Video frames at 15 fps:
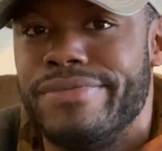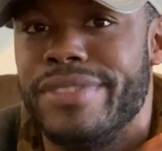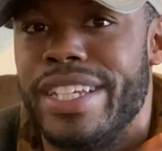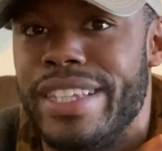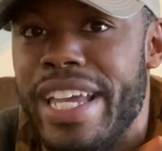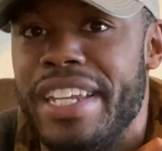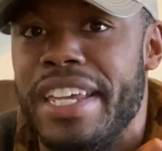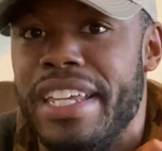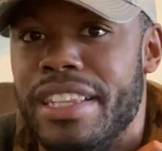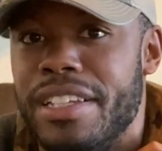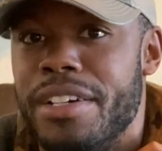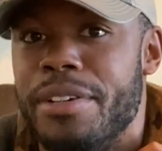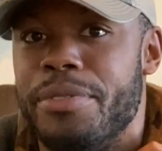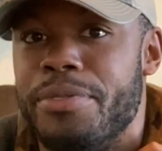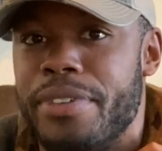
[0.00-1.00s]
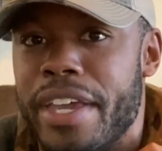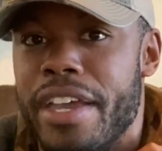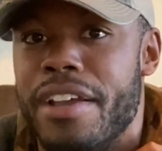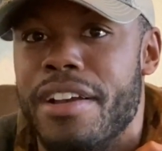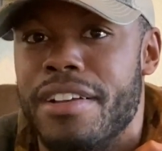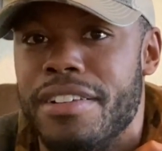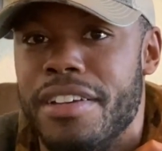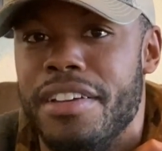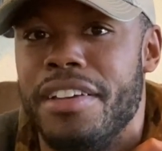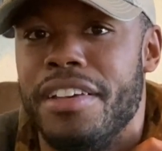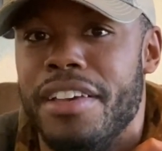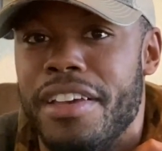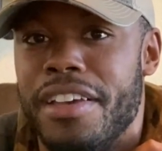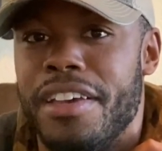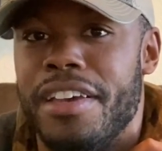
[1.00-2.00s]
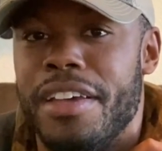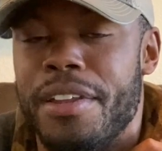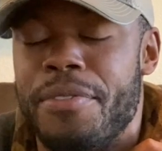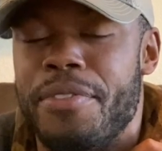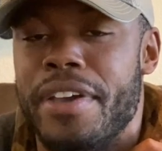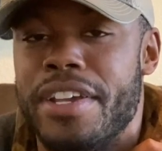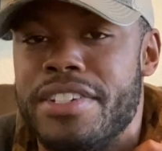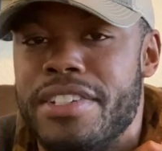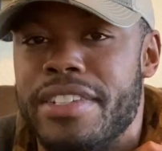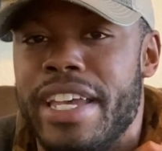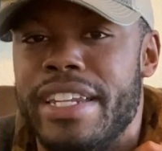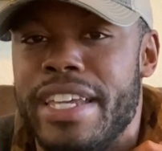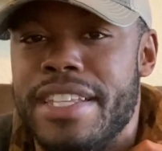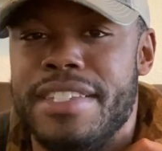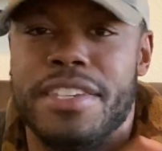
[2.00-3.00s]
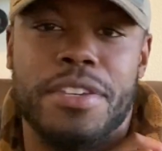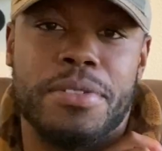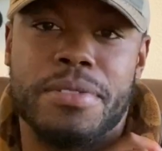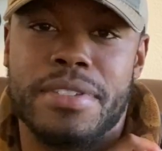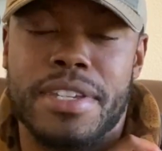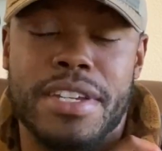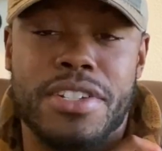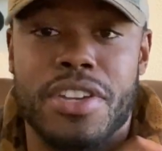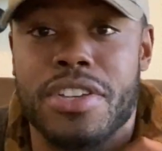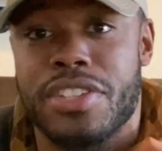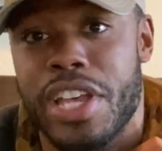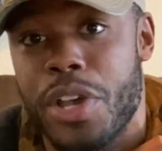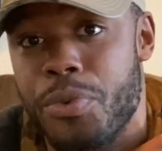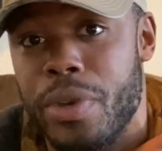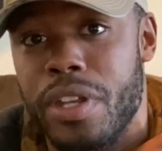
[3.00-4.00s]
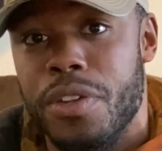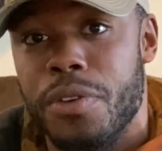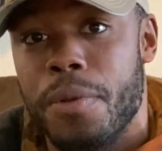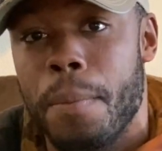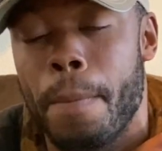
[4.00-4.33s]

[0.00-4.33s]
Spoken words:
They need love, care, and affection. They need TLC just like we do.